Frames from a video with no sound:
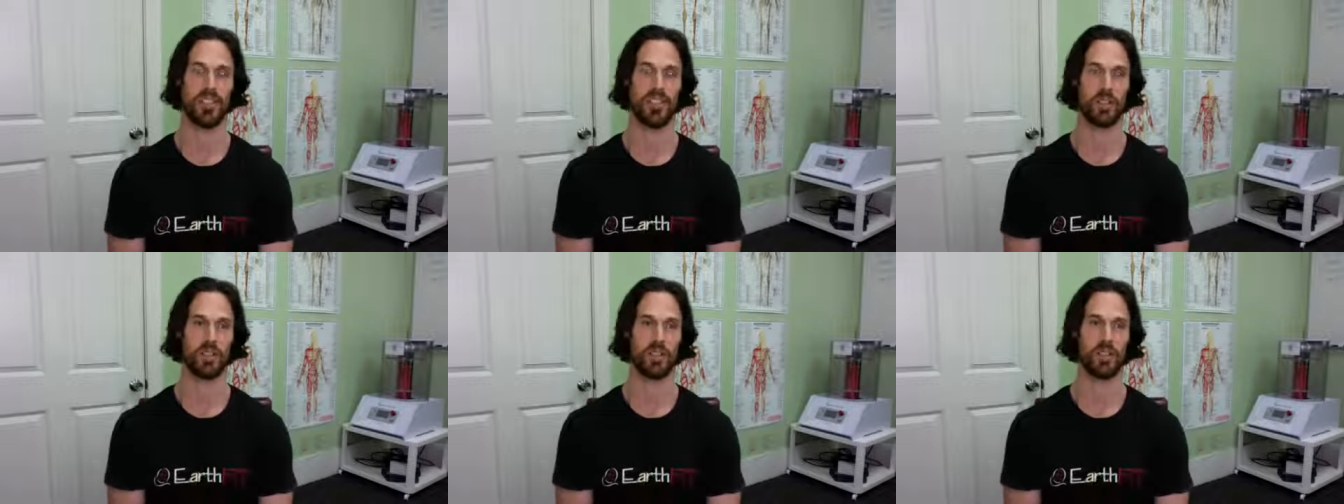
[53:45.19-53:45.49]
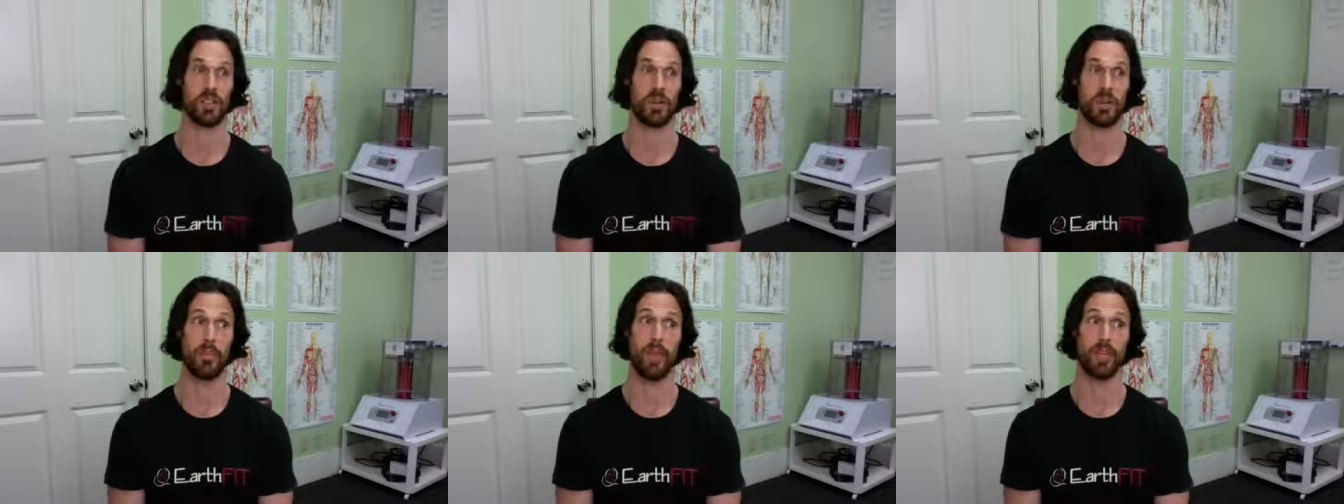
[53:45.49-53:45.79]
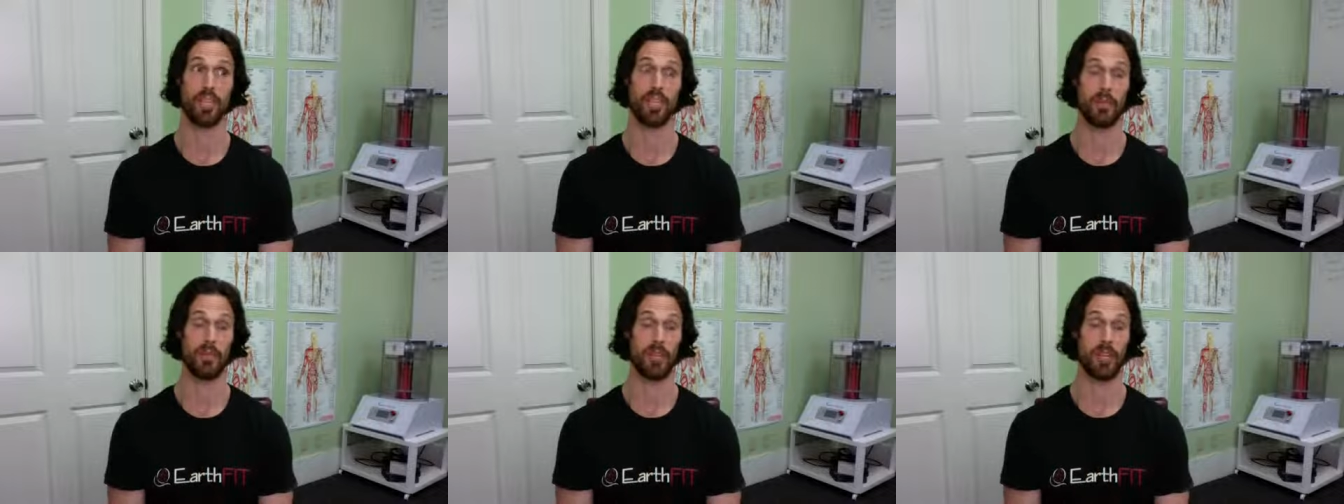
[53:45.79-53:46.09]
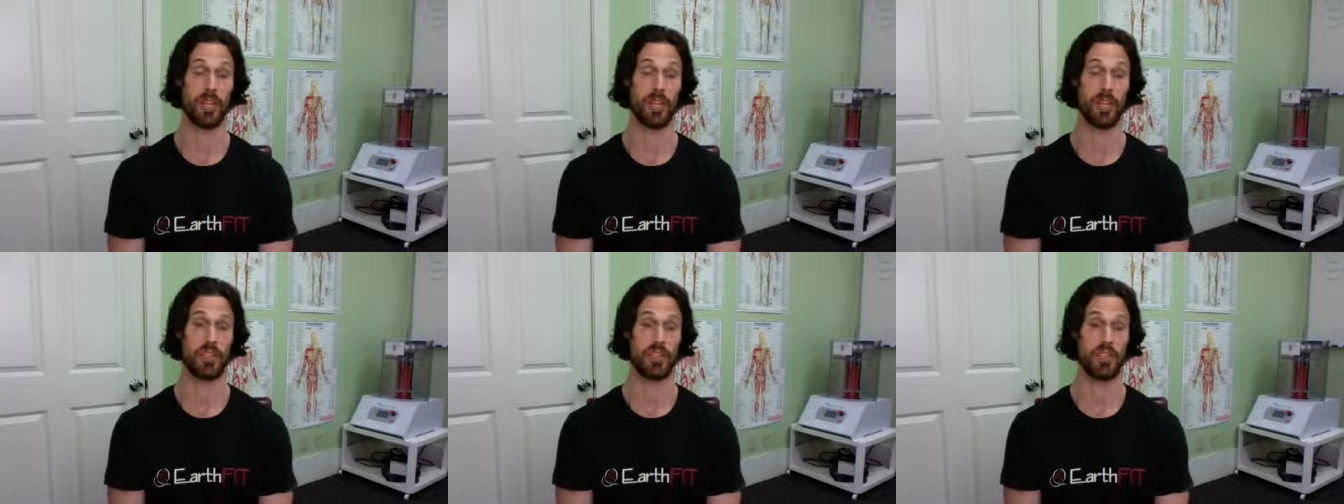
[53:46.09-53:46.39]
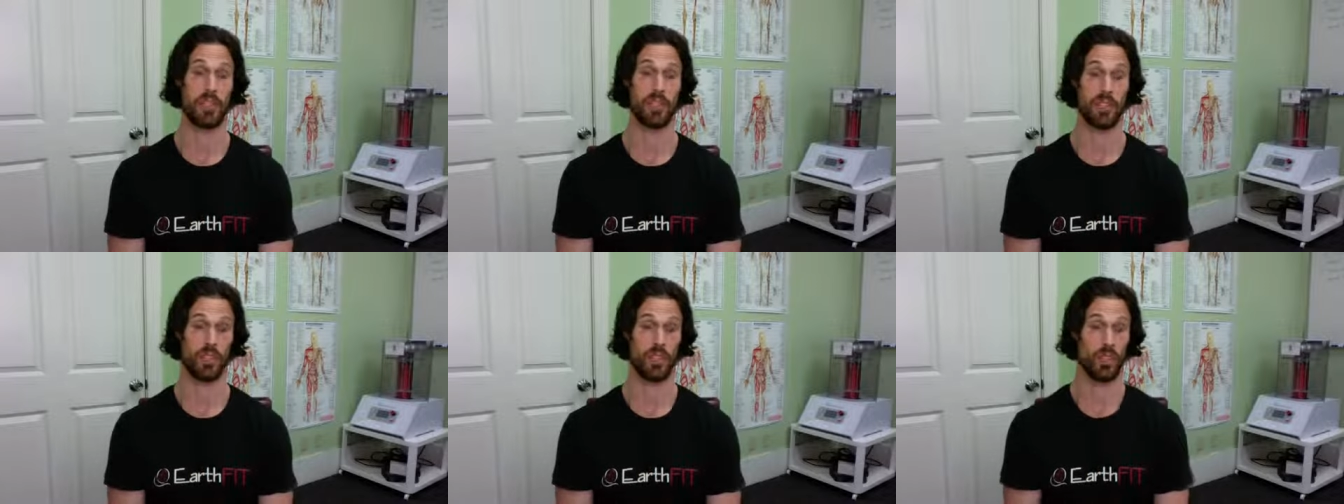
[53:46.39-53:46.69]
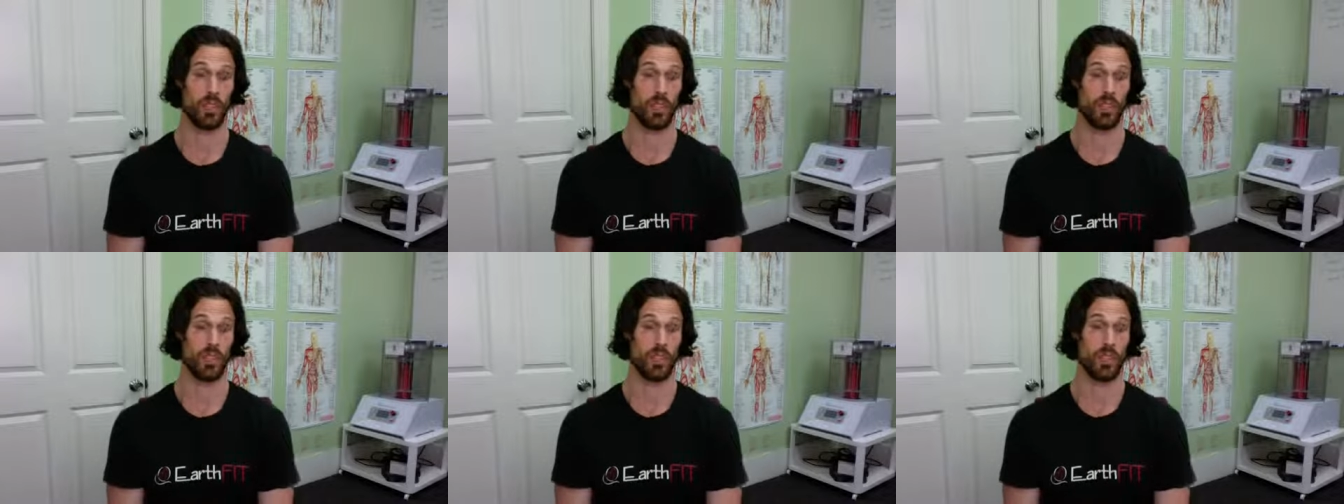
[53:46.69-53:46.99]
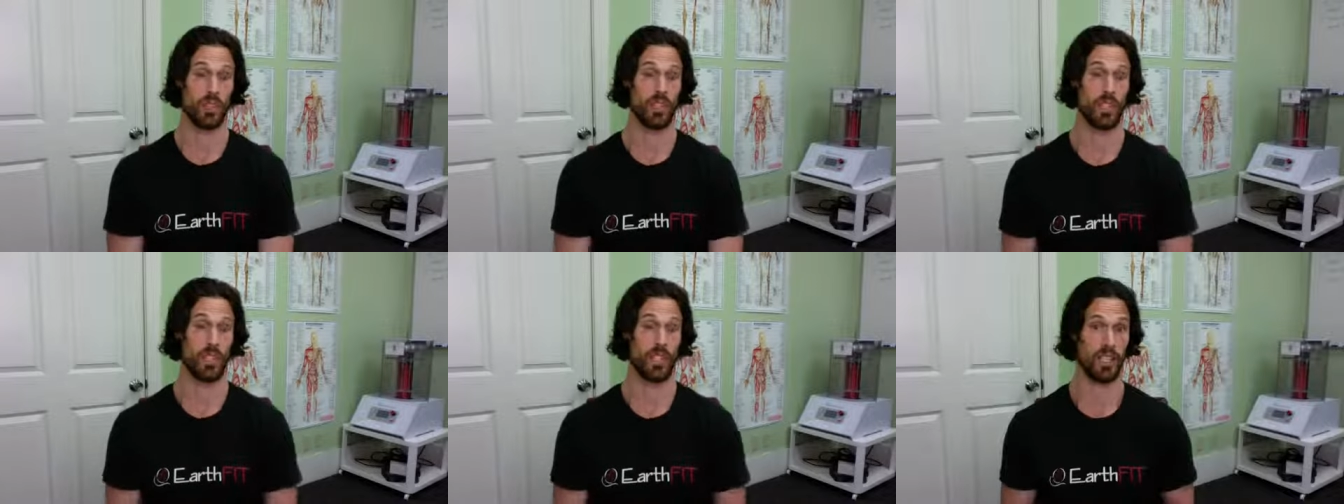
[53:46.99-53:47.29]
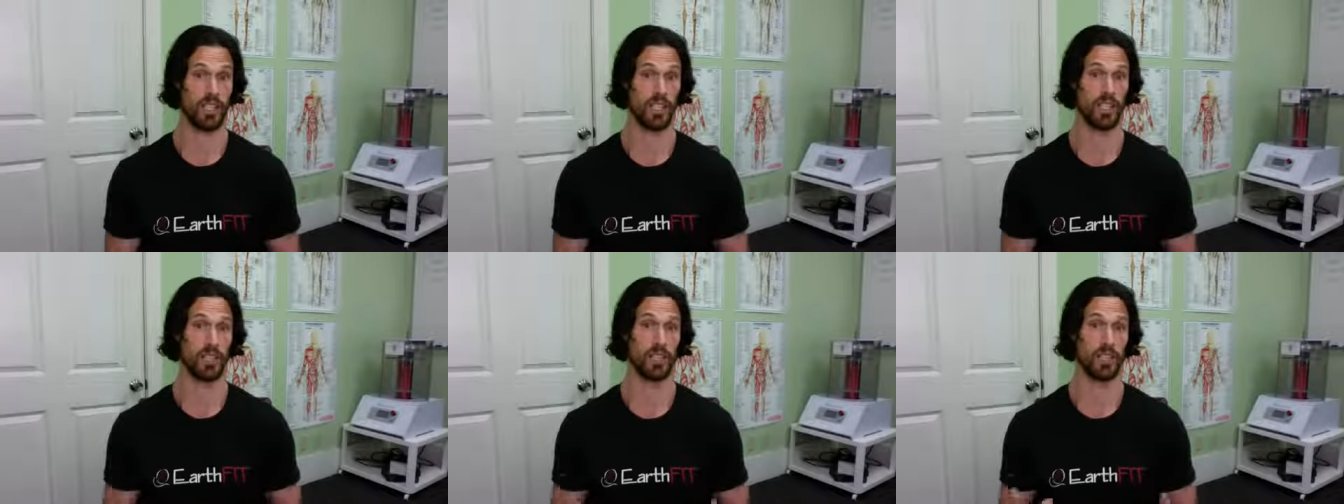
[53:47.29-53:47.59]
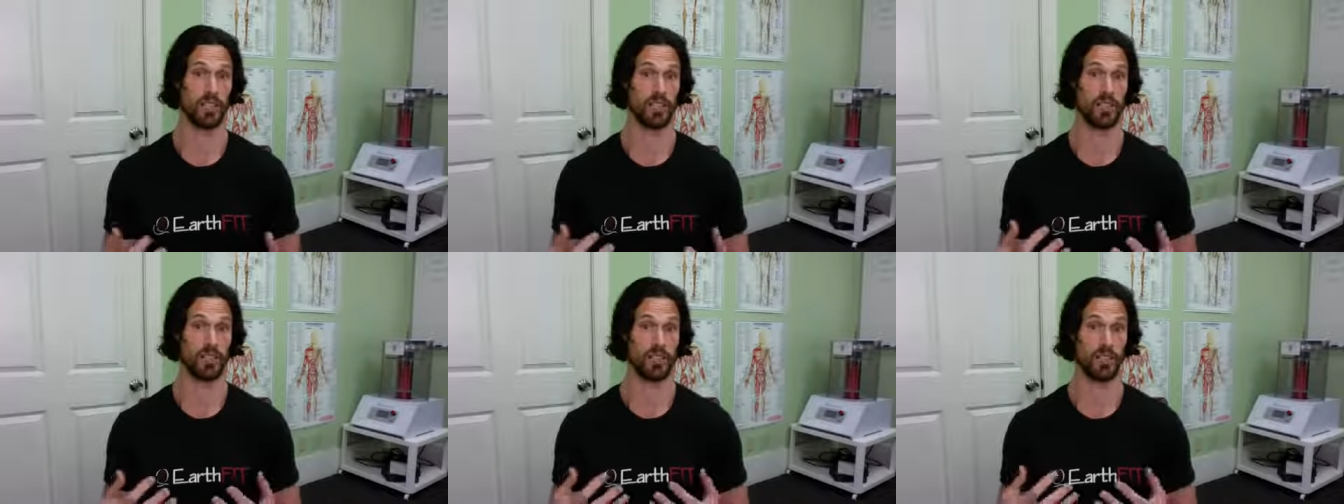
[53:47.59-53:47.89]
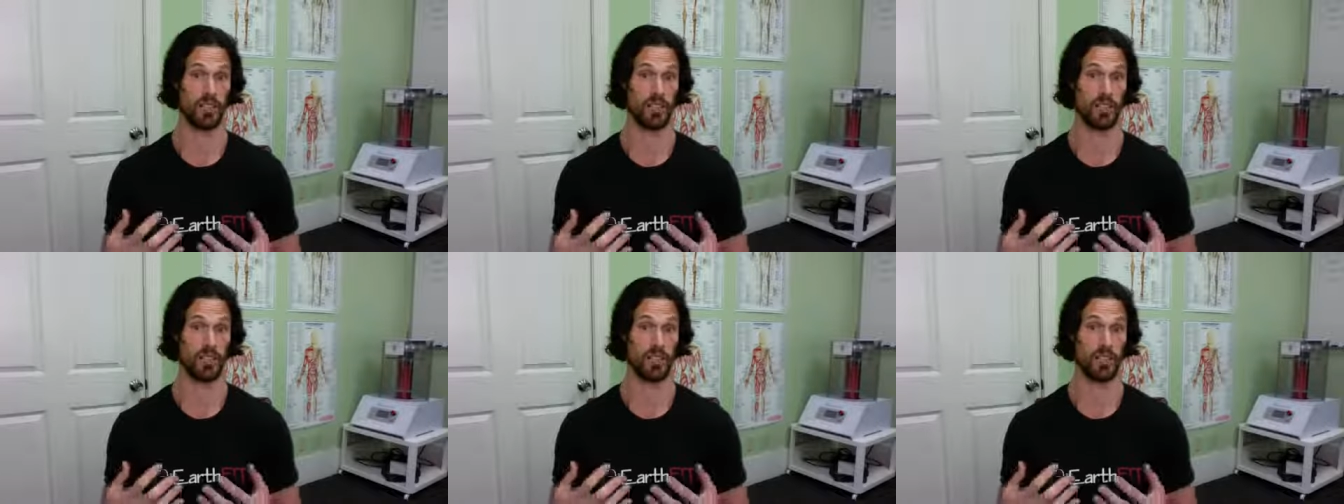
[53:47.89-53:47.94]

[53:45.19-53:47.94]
which is amazing because you can really heal